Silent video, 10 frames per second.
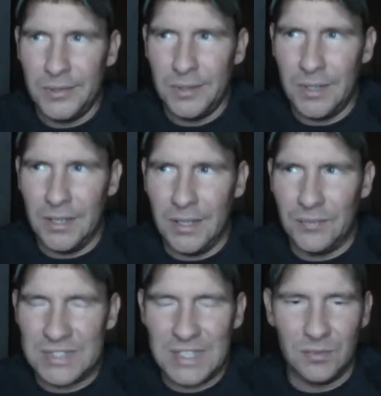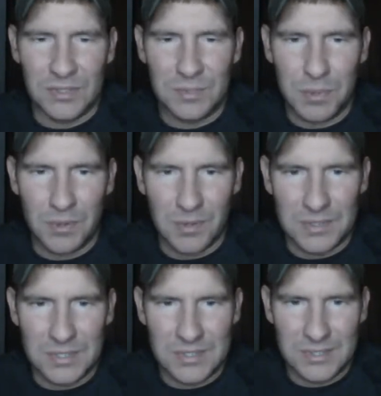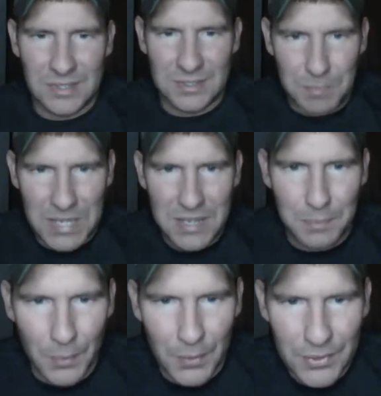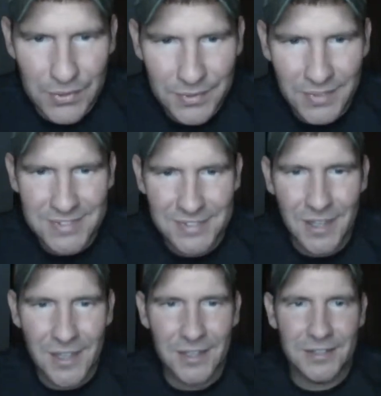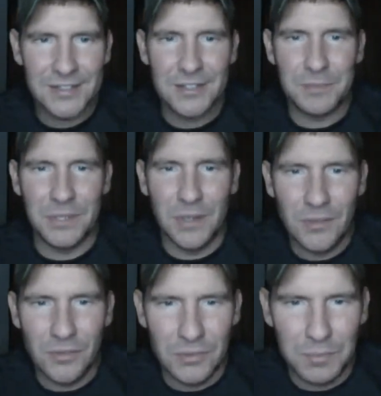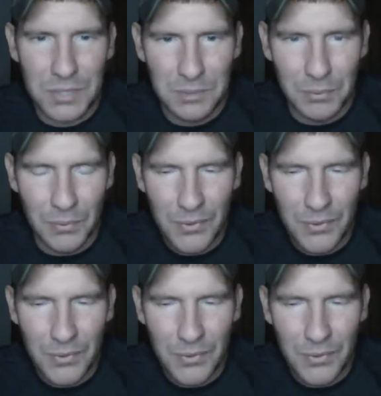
if it's evil spirits, it's people. It's not something other than people.